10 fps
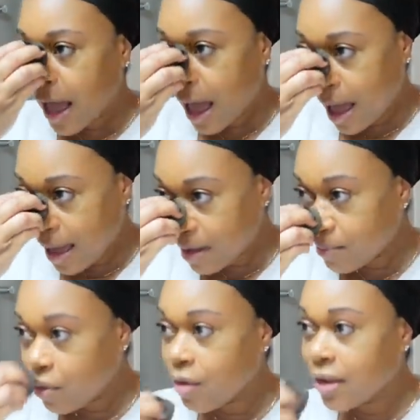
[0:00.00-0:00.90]
I am
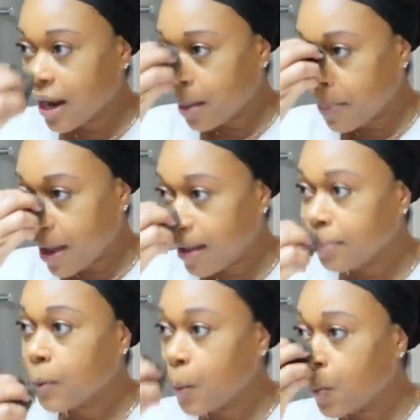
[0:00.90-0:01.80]
more of like a
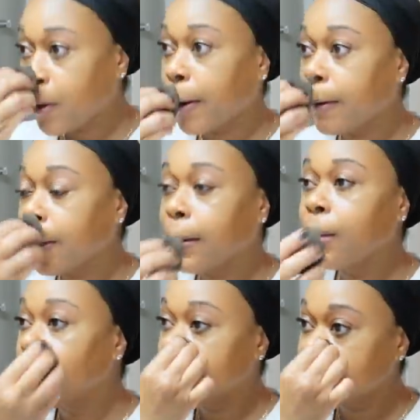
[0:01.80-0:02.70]

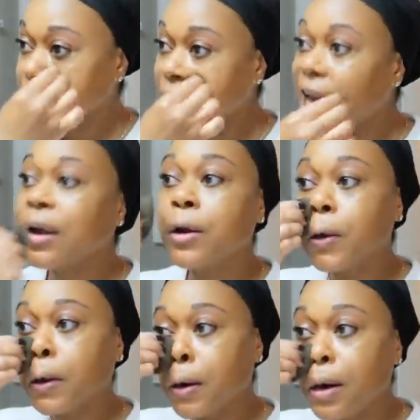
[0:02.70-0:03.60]
popcorn
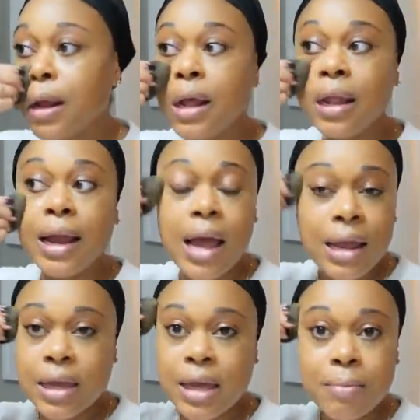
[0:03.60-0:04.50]
snacker. Like I
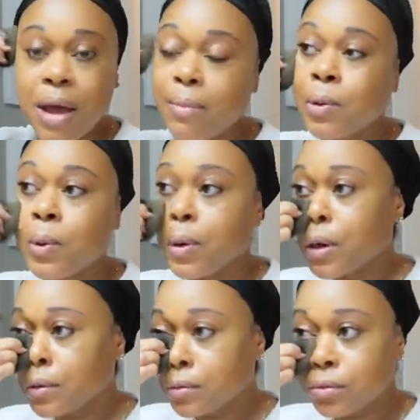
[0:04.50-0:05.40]
can eat
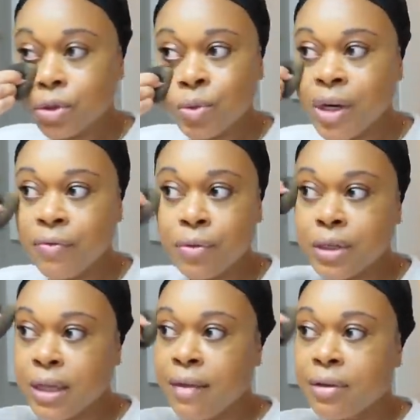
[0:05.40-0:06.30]
popcorn
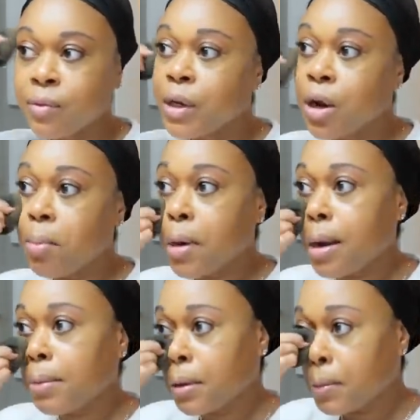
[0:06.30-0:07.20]
24/7 with no
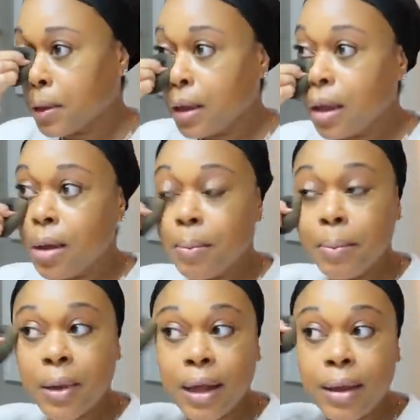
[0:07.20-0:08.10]

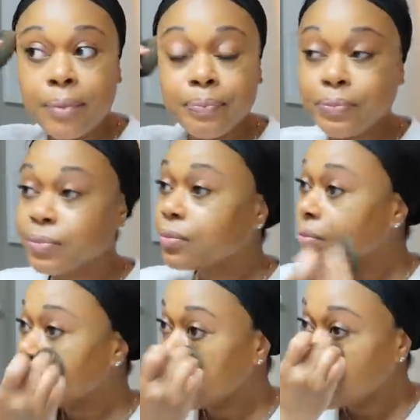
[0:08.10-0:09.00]
problem. But
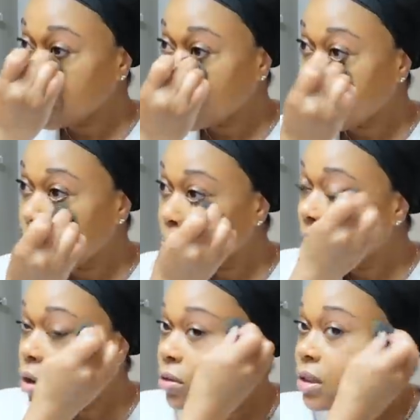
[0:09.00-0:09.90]

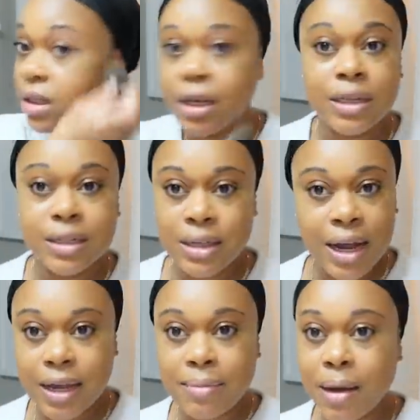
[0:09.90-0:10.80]
my oldest son does
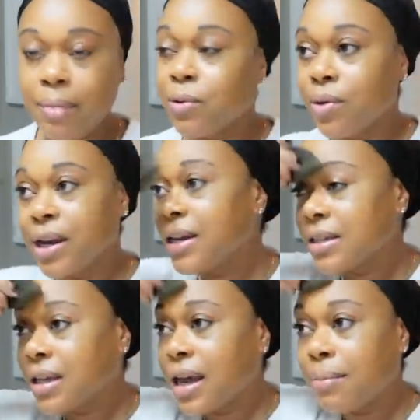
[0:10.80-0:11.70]
not eat popcorn. He
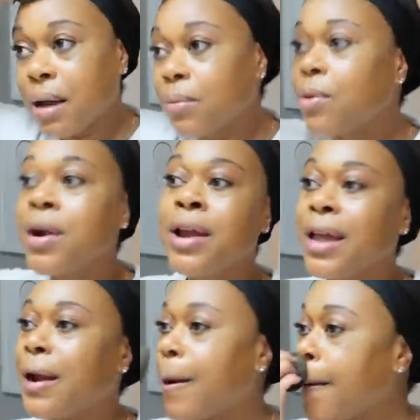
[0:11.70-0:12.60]
doesn't like popcorn
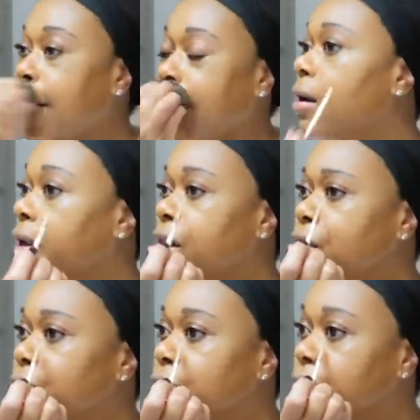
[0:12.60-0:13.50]
at all. Uh, he
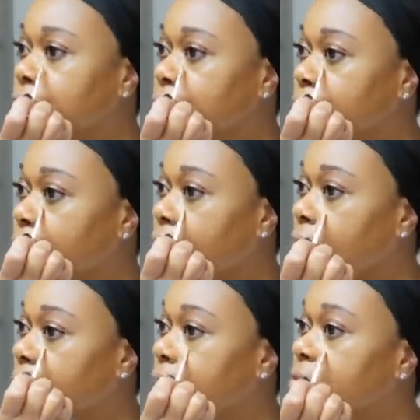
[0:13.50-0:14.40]
used to
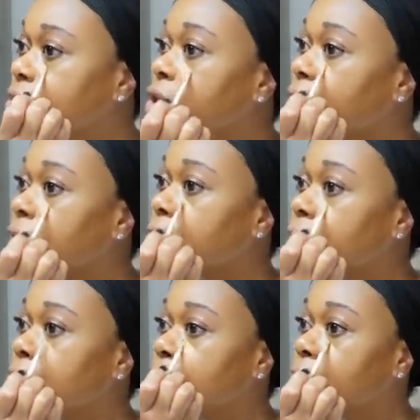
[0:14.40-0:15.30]
uh, when he was
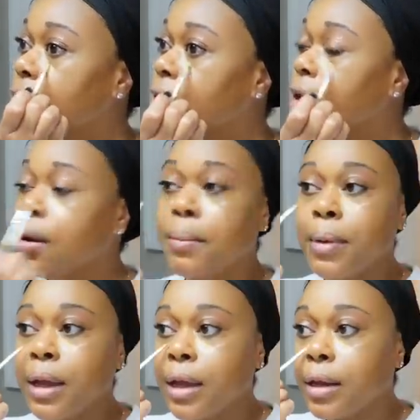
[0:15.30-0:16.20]
younger,
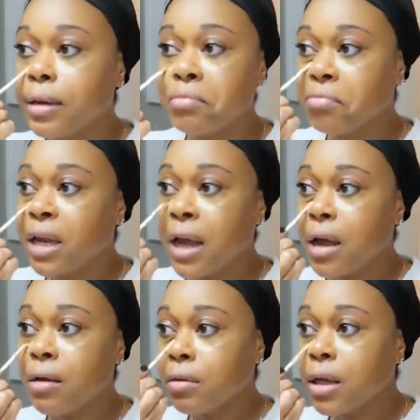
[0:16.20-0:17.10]
but
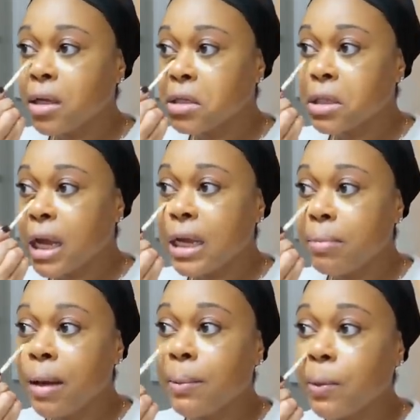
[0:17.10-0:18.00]
now he does not
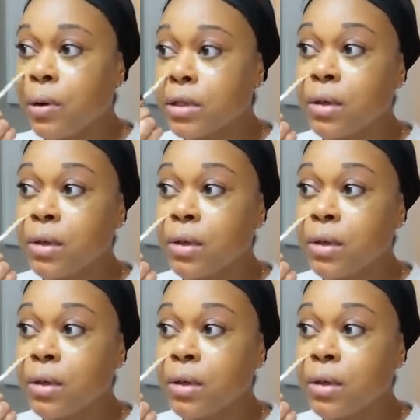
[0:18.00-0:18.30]
eat popcorn.